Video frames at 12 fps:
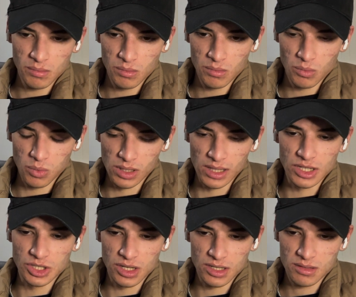
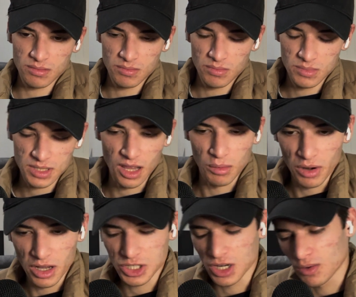religious
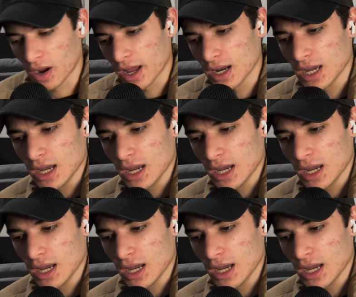celebration, right?